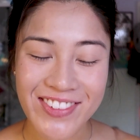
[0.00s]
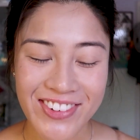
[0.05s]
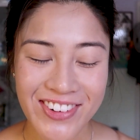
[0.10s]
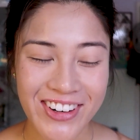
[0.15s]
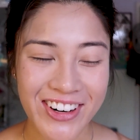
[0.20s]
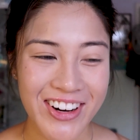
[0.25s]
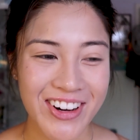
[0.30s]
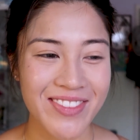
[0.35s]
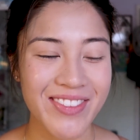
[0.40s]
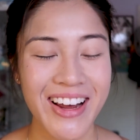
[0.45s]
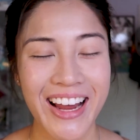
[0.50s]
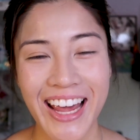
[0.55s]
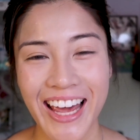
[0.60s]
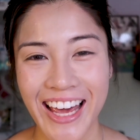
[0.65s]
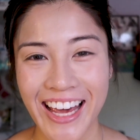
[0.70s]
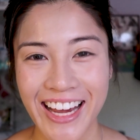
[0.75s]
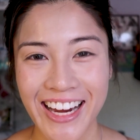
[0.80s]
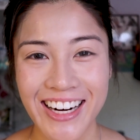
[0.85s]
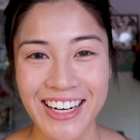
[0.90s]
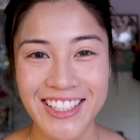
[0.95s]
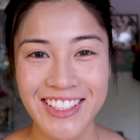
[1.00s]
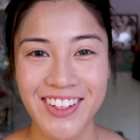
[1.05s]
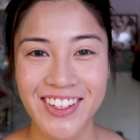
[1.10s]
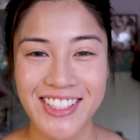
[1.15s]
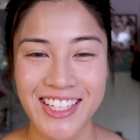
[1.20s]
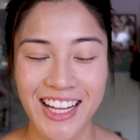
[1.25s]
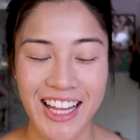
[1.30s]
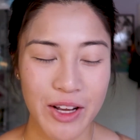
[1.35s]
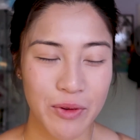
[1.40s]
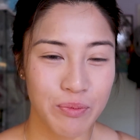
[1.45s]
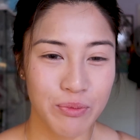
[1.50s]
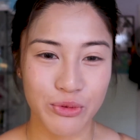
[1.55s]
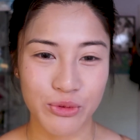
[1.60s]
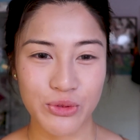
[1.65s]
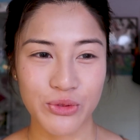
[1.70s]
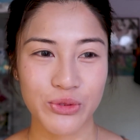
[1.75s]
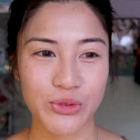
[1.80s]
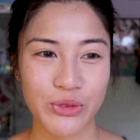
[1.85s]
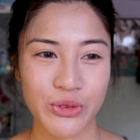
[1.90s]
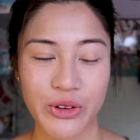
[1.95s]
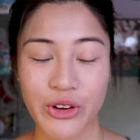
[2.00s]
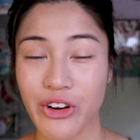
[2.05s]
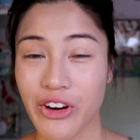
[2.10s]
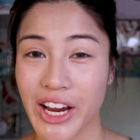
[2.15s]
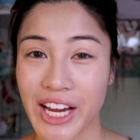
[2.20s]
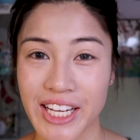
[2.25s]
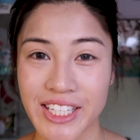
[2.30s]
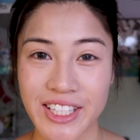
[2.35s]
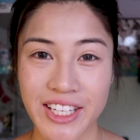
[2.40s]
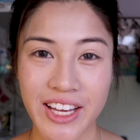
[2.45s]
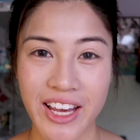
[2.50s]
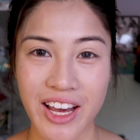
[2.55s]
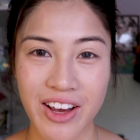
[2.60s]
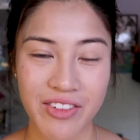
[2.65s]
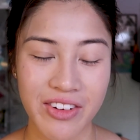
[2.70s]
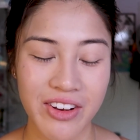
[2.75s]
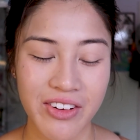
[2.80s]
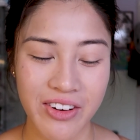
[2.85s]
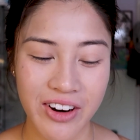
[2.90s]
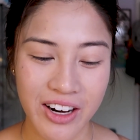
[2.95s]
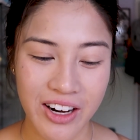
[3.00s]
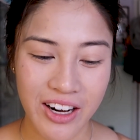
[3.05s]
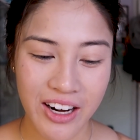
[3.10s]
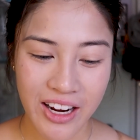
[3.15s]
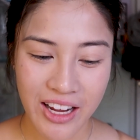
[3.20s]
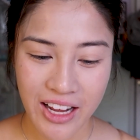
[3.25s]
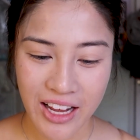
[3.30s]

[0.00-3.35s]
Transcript: for my hair so it's not like crazy everywhere.